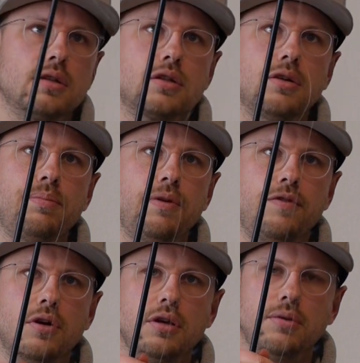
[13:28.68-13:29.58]
So
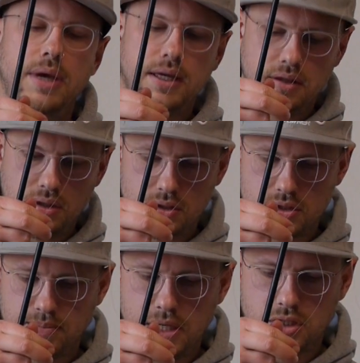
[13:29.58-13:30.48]
before you make the
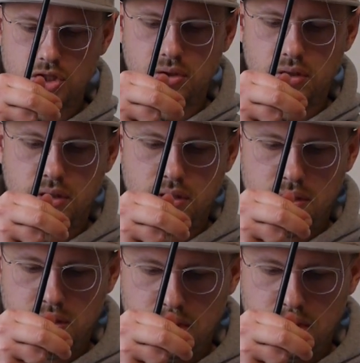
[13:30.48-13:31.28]
knots, make sure